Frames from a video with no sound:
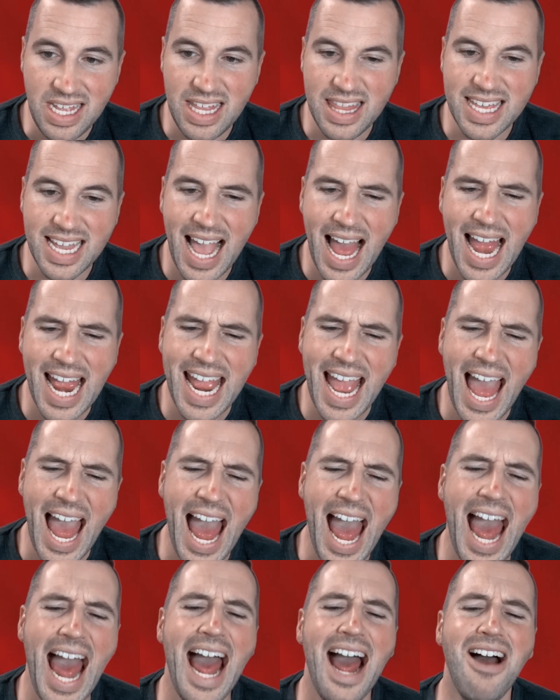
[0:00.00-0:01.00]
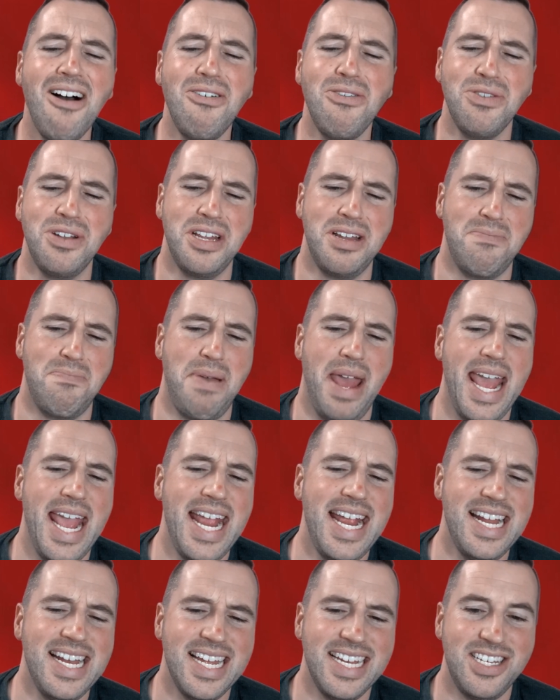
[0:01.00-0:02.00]
The guy howled in
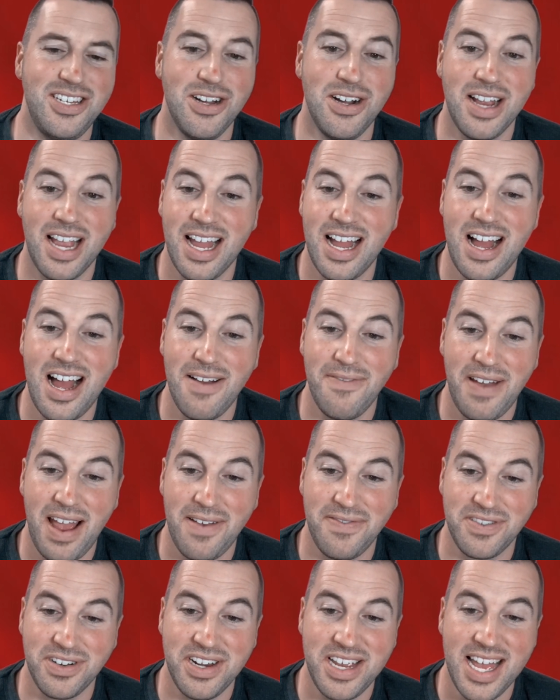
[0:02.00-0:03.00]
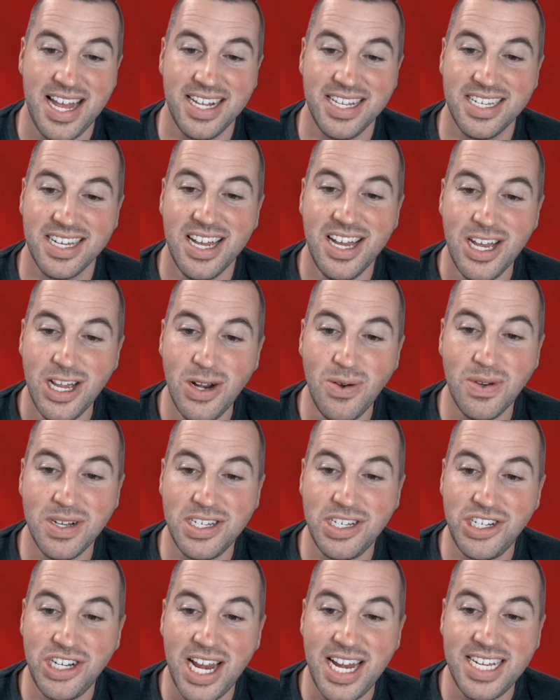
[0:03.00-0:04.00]
pain and took off after Jens, who was
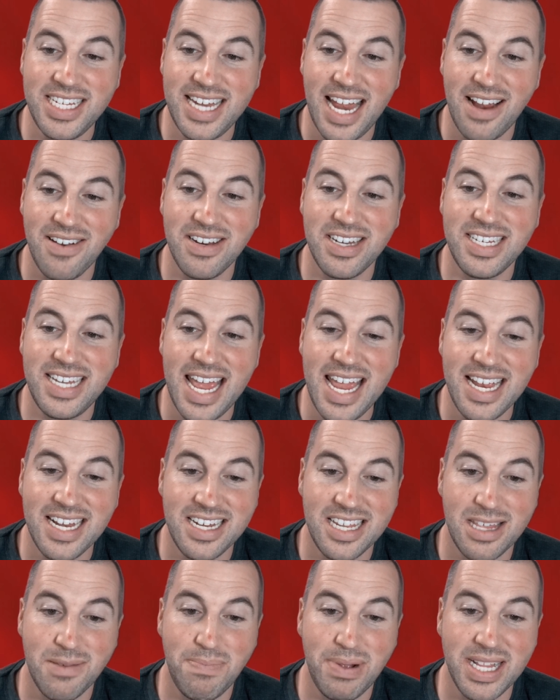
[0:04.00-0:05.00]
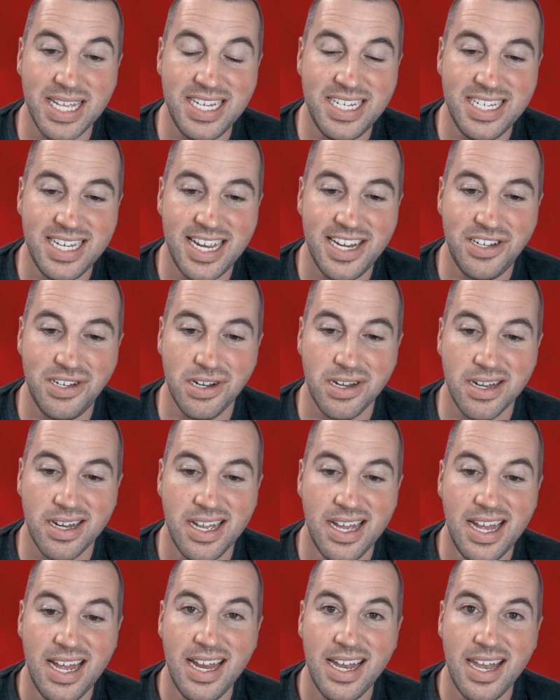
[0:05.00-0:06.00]
chased down and taken to the police station.
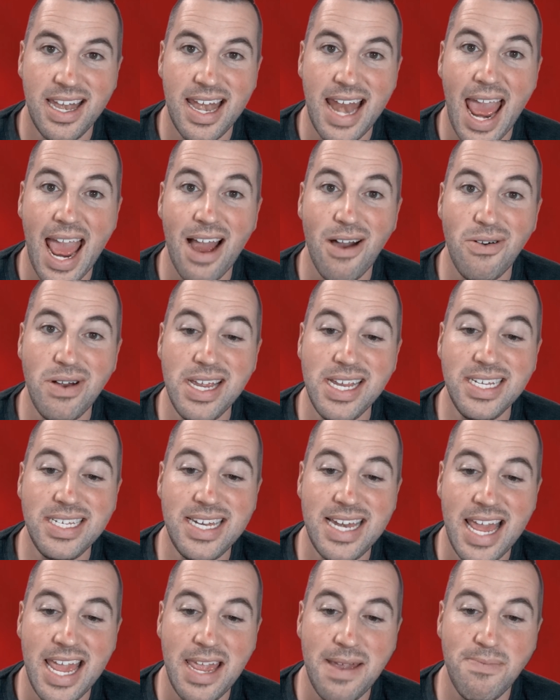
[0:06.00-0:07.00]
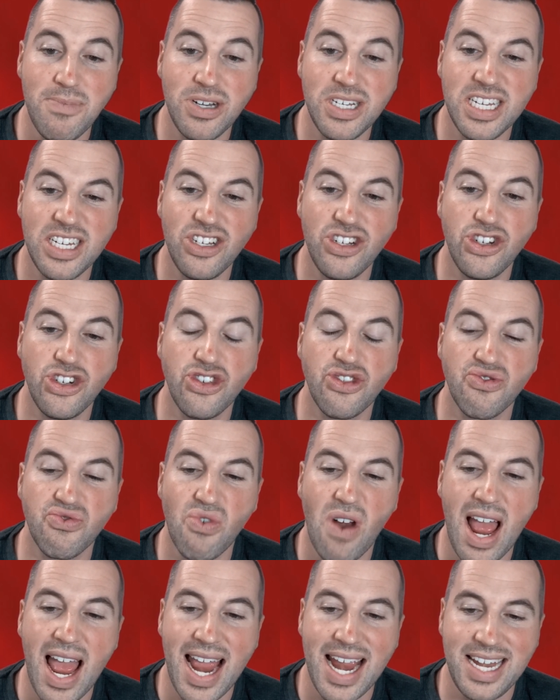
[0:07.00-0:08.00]
Now his name was
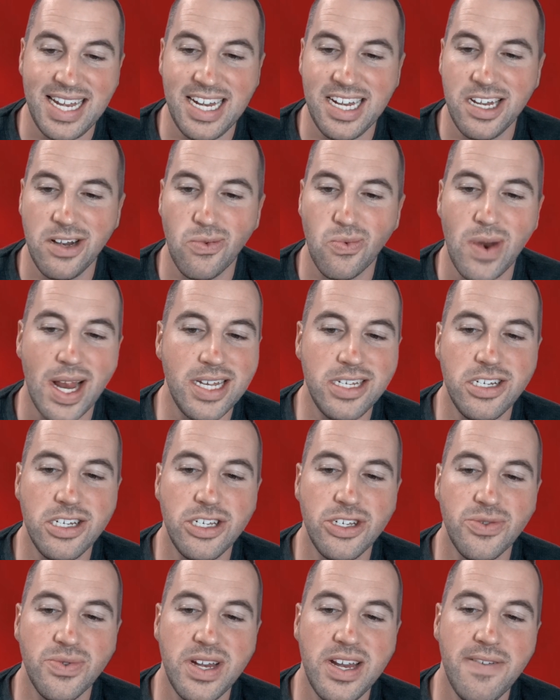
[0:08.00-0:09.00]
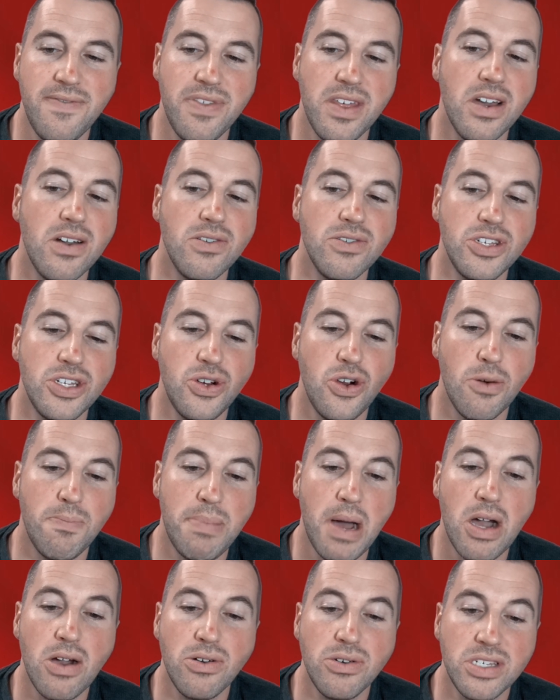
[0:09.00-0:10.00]
enshrined in a registry of those who
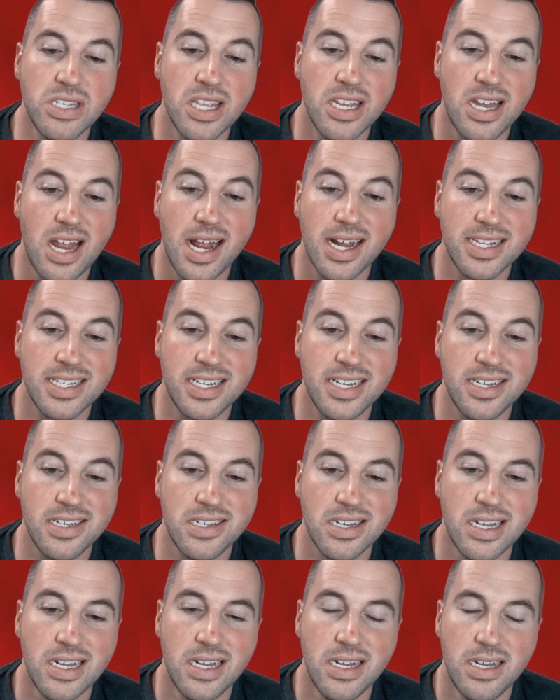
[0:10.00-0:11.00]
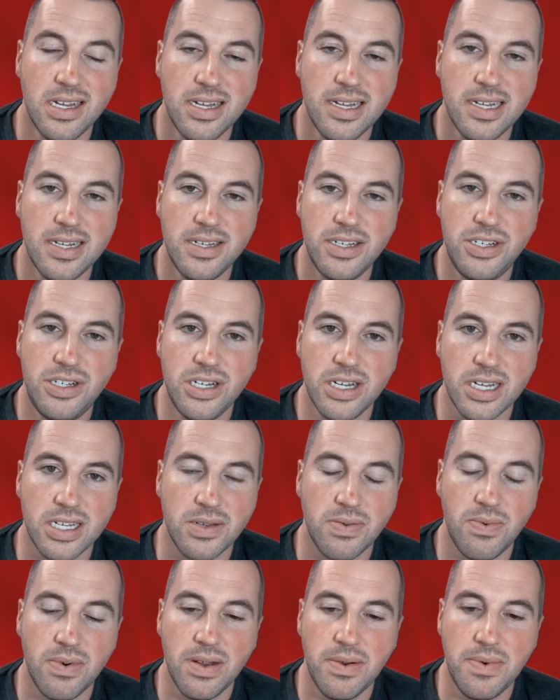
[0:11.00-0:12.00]
opposed the Nazis.
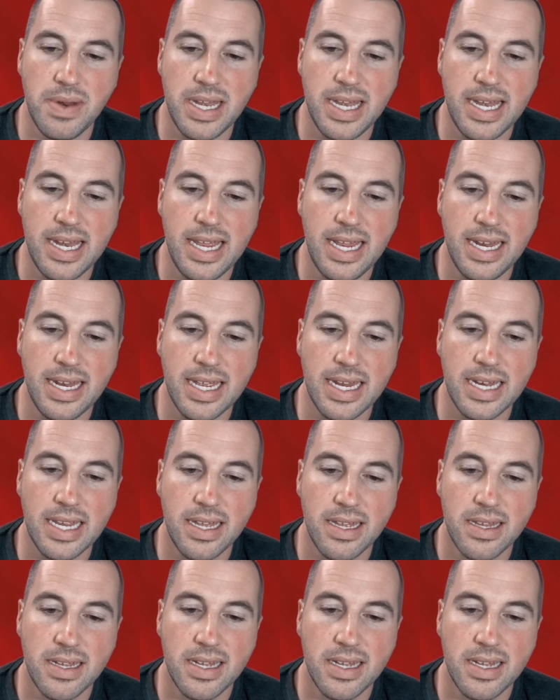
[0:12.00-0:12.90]
Just what we needed.